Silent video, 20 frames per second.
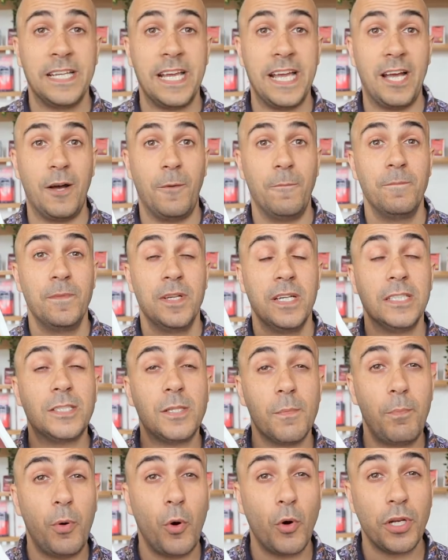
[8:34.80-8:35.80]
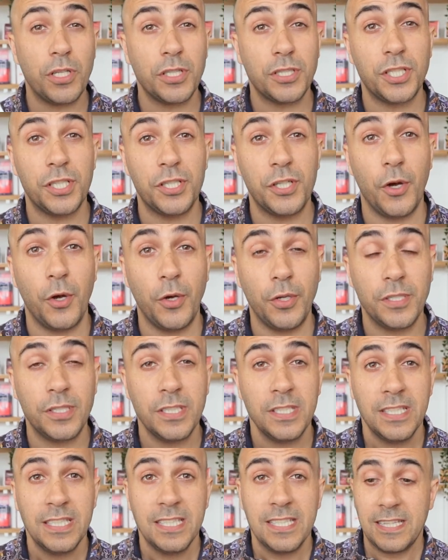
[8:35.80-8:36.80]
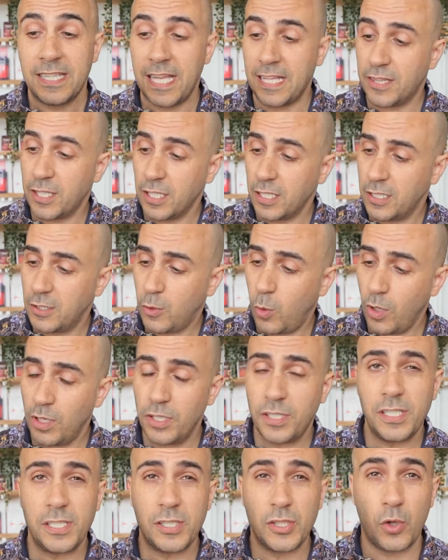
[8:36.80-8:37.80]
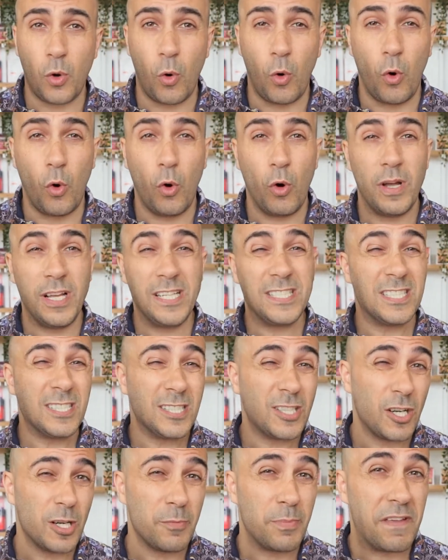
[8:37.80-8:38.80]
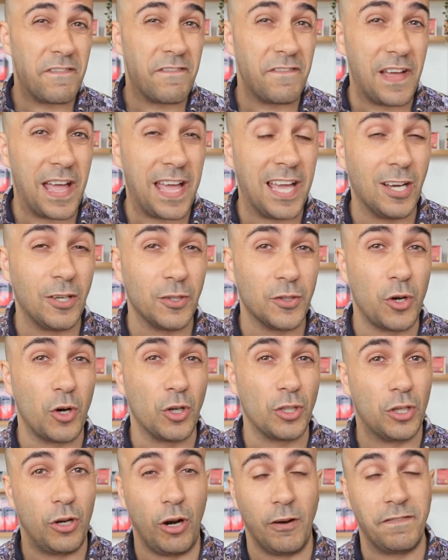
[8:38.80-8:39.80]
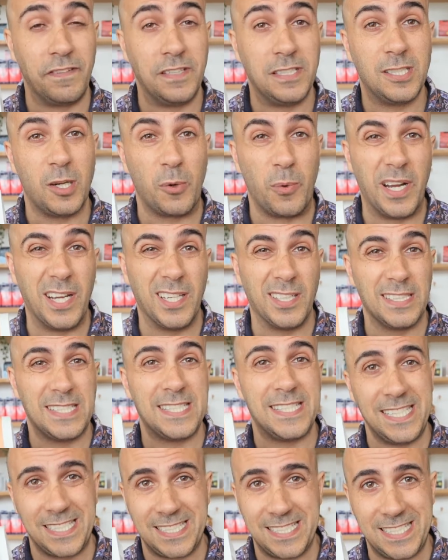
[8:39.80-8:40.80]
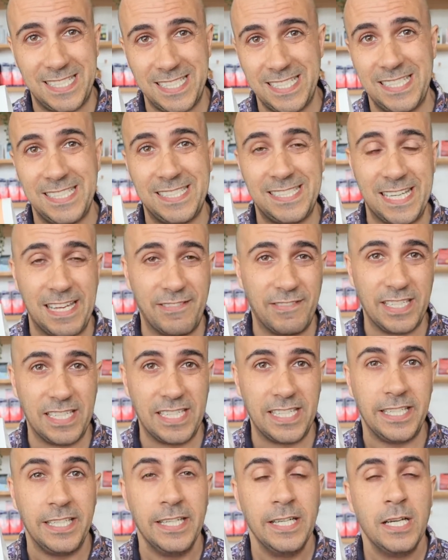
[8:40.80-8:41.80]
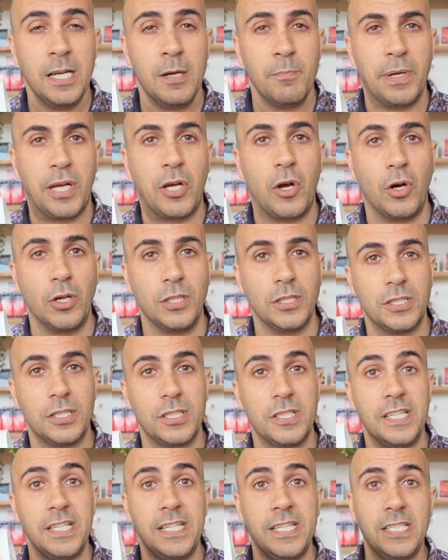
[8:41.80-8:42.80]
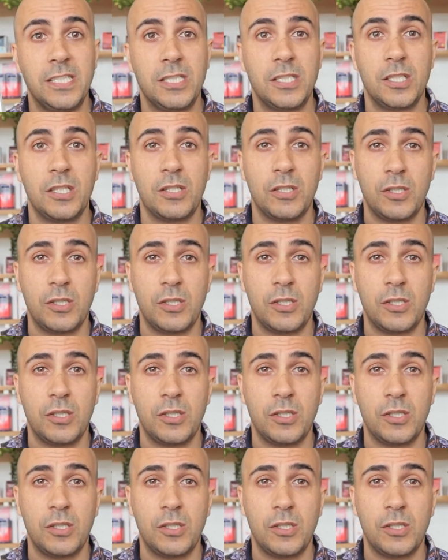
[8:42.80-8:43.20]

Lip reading: Now, it's important to note that the quality score isn't going to be found on coffees around 60, 70, because these